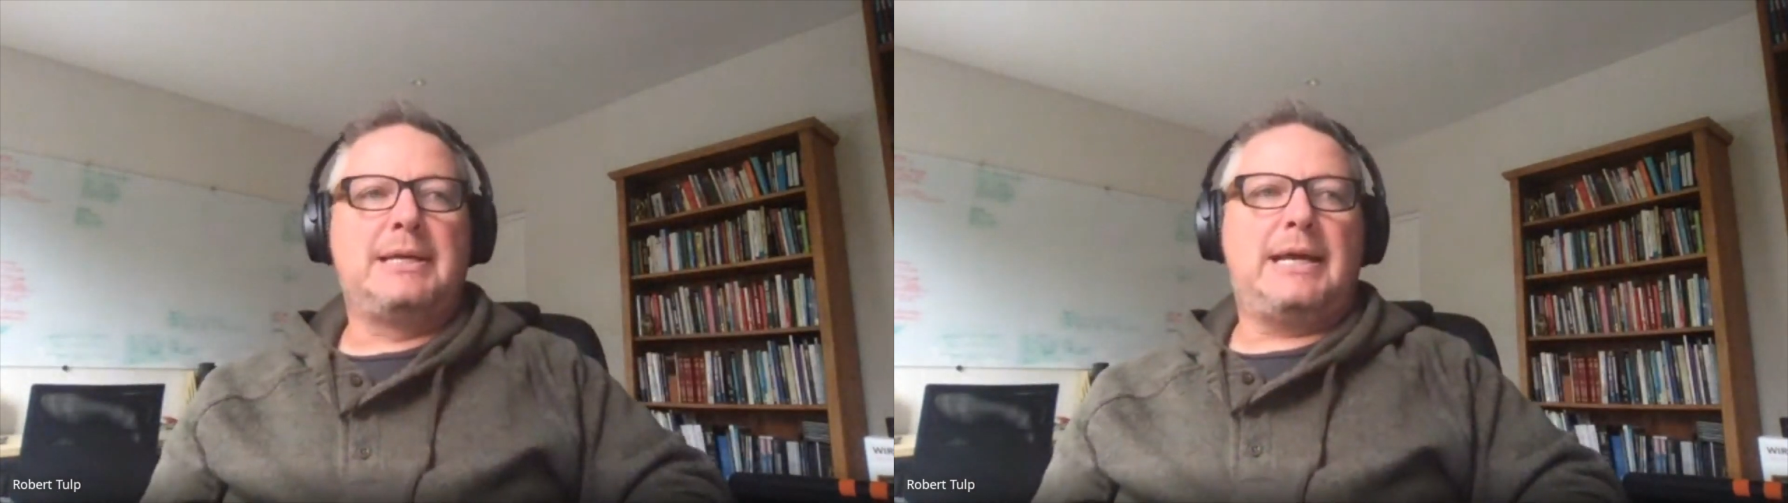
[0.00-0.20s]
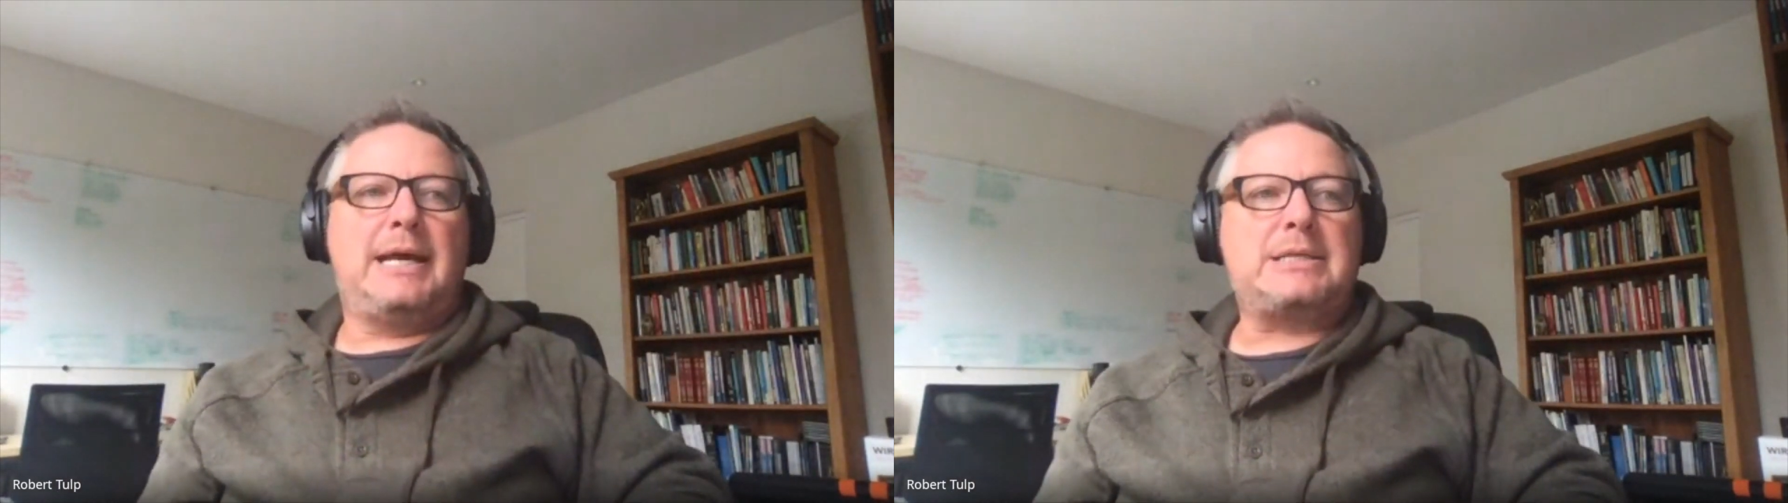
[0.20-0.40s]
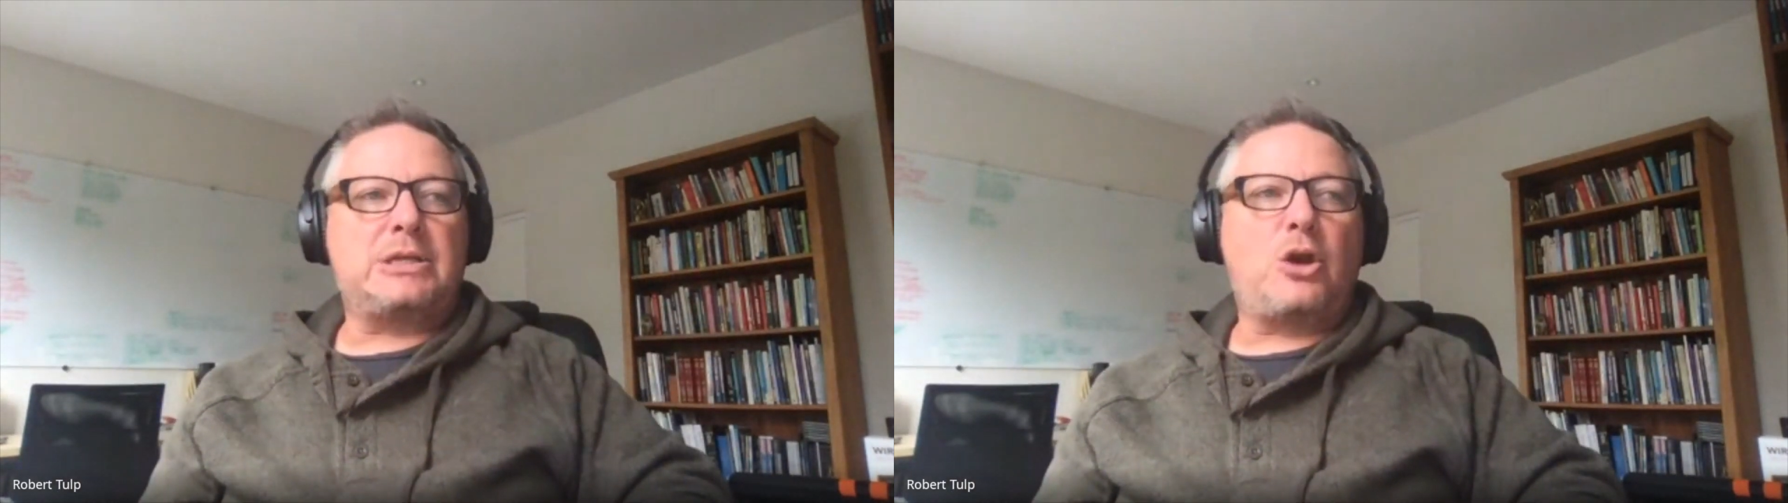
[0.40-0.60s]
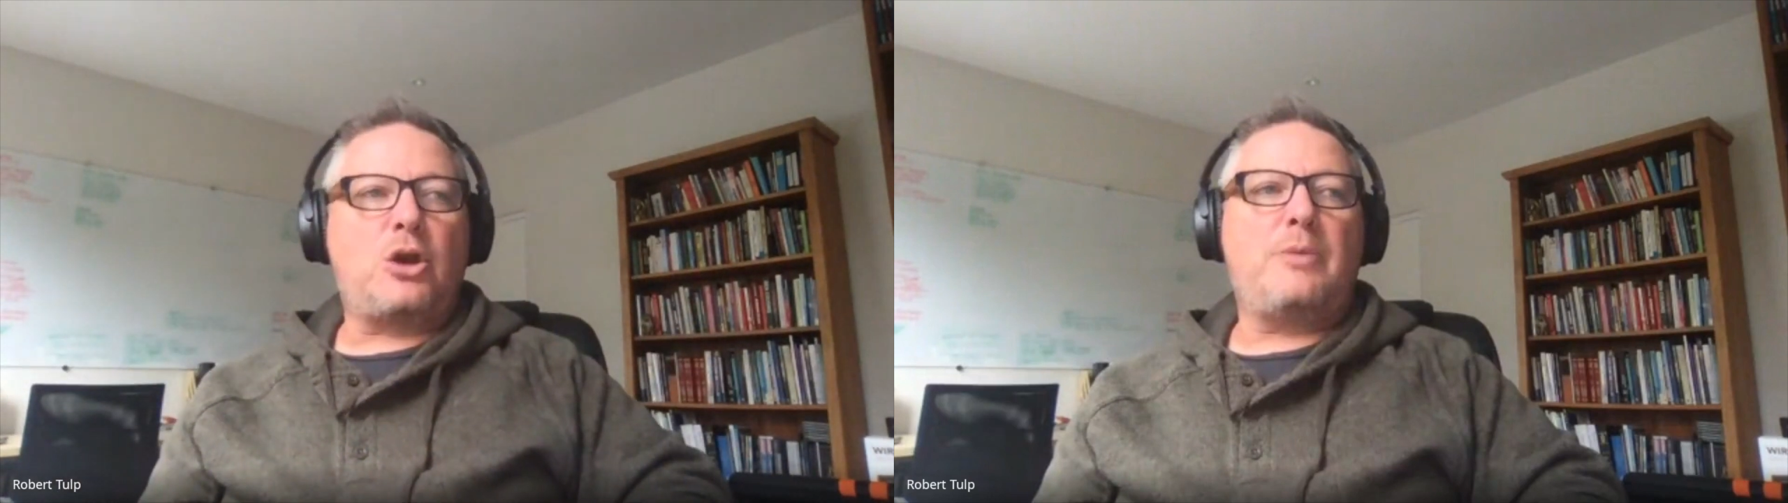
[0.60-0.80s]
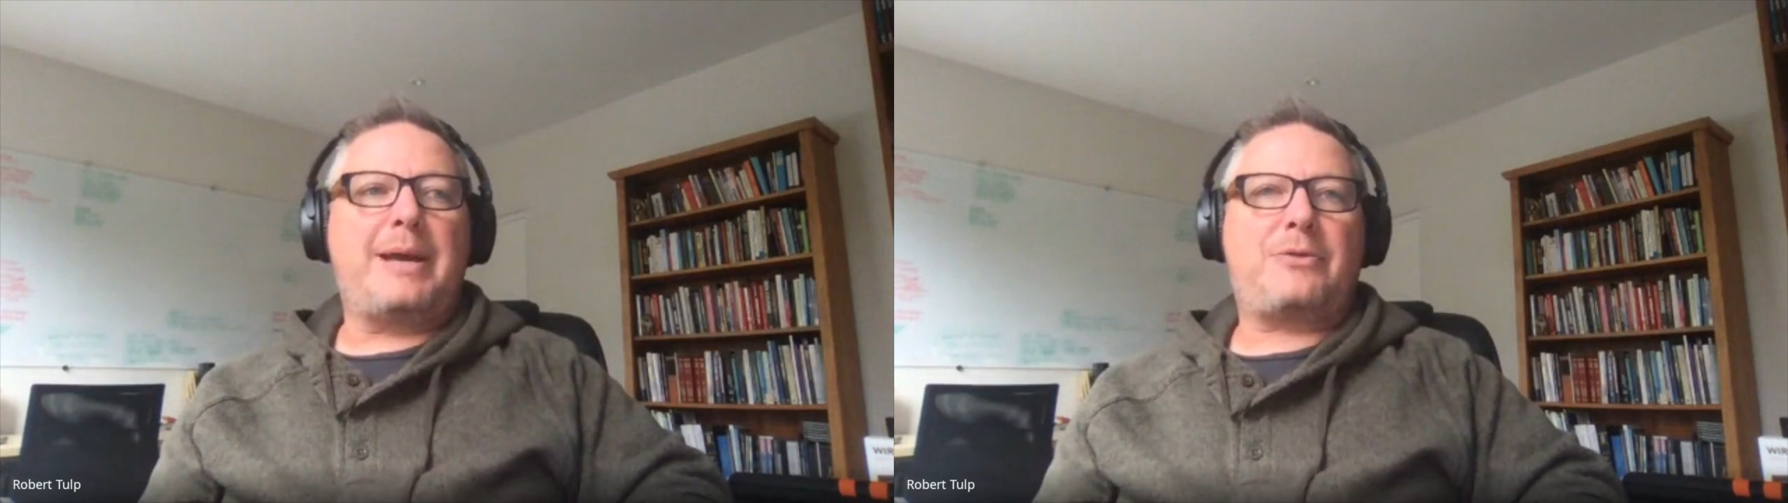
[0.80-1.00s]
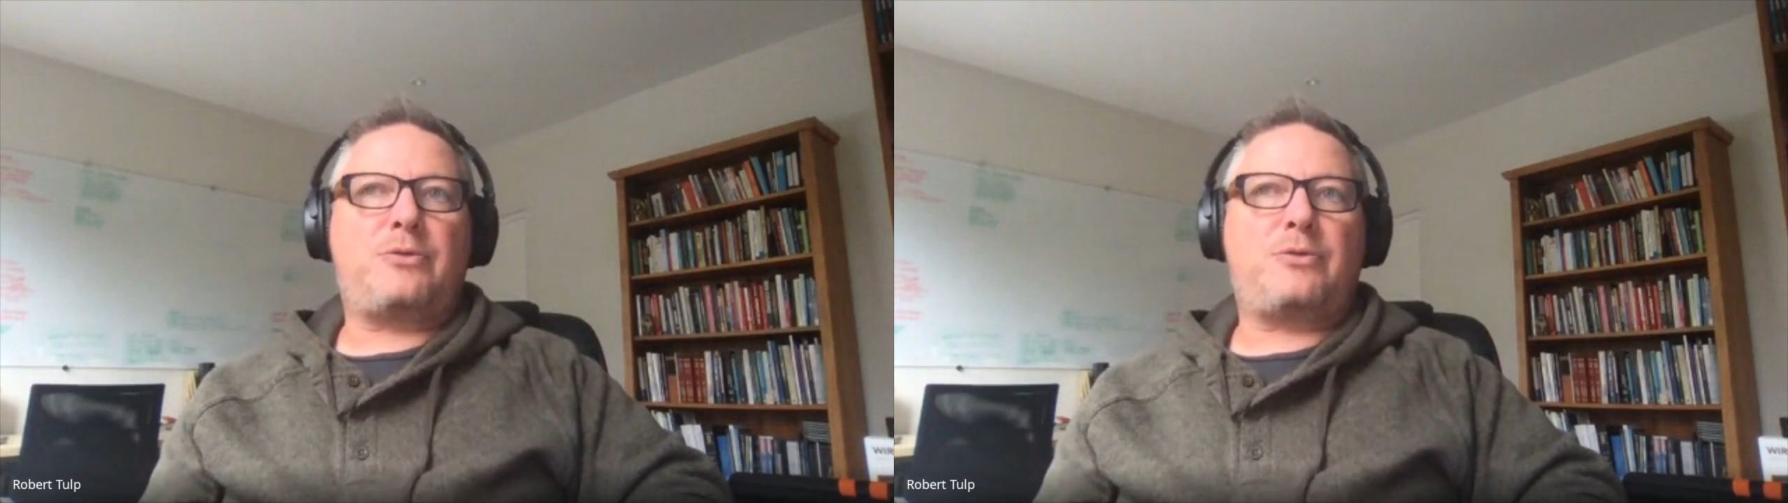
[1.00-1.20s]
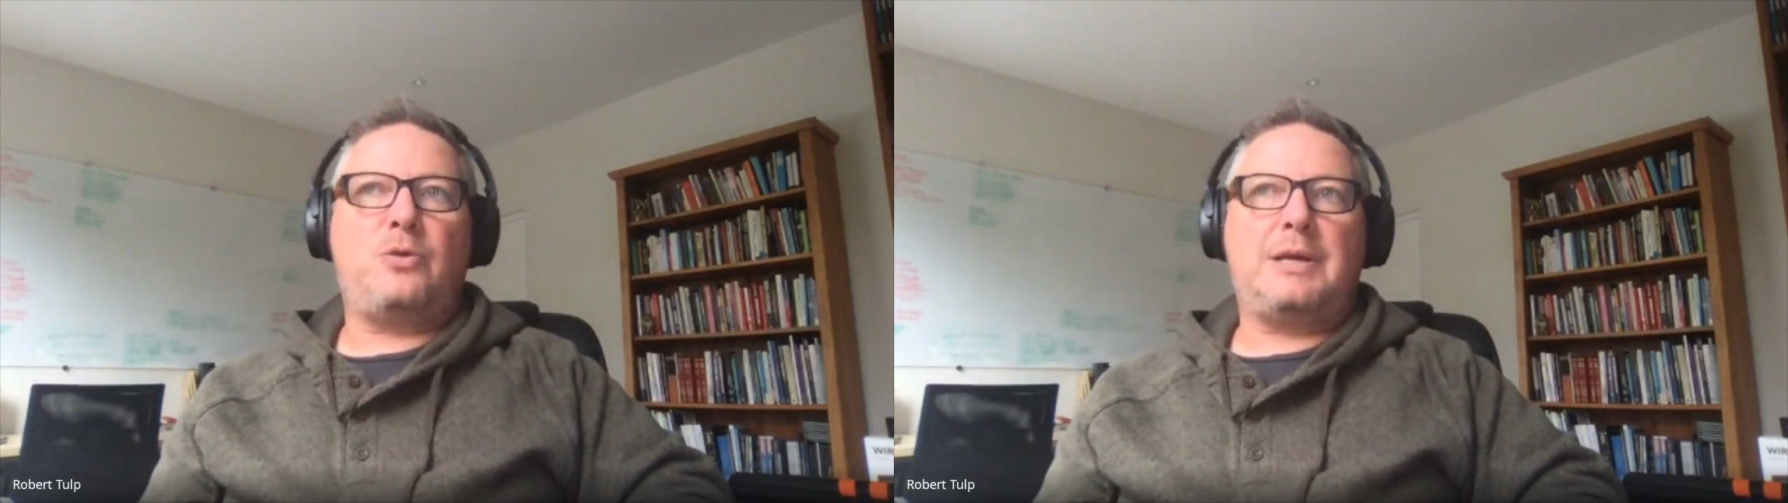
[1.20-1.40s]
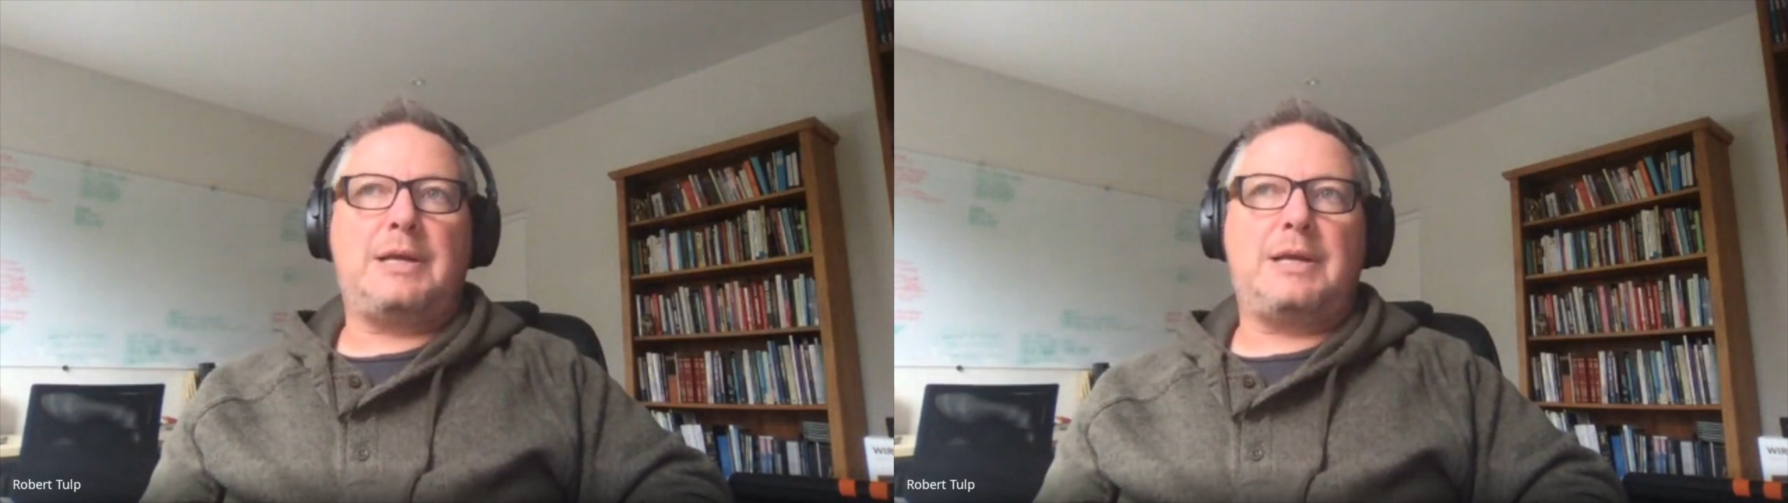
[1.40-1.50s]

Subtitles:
to go back through,